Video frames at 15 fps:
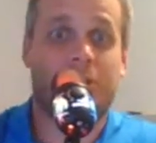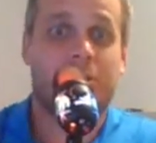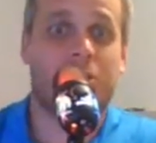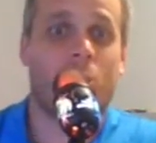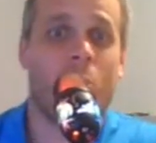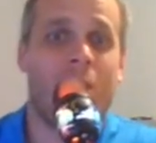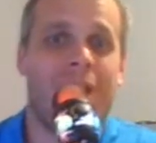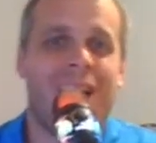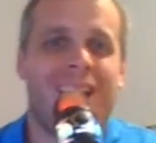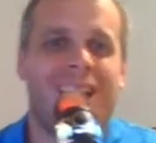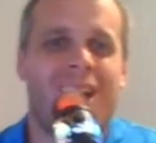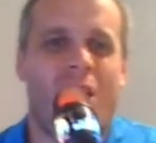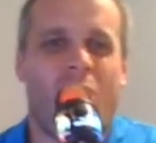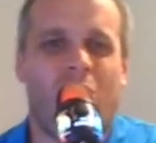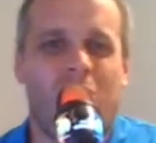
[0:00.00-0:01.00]
So
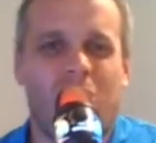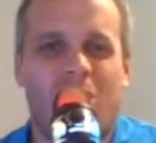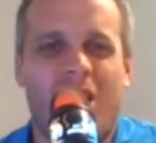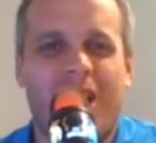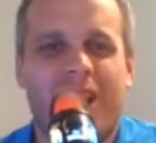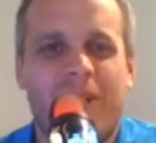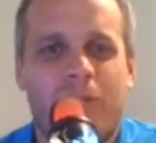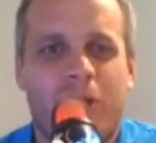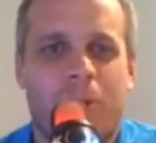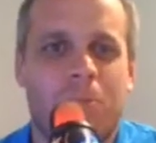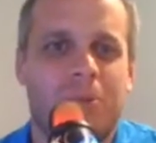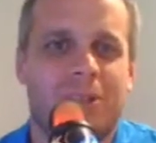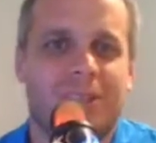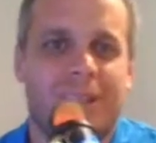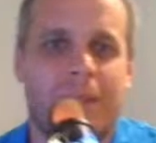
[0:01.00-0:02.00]
a lot of our
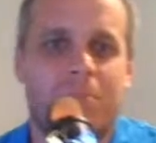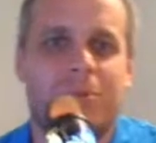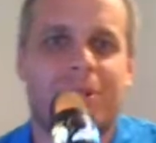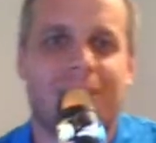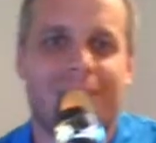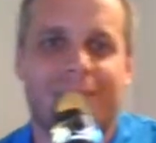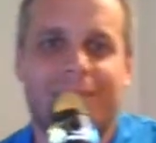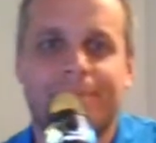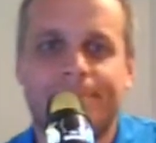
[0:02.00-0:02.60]
perception